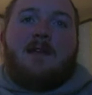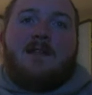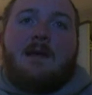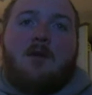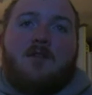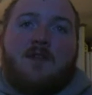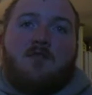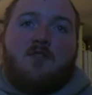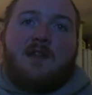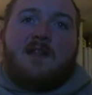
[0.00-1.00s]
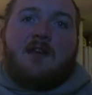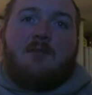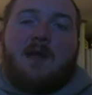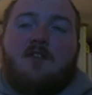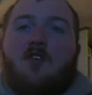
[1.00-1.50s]
and then same goes for Detroit
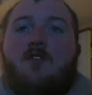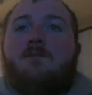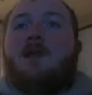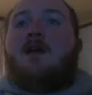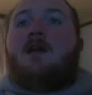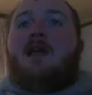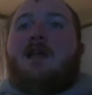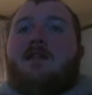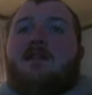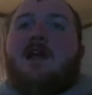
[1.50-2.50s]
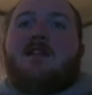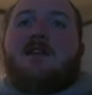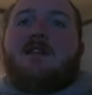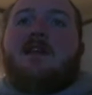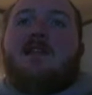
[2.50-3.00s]
Sacramento.
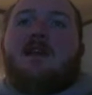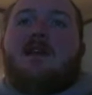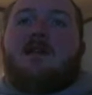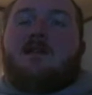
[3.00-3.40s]
Celtics need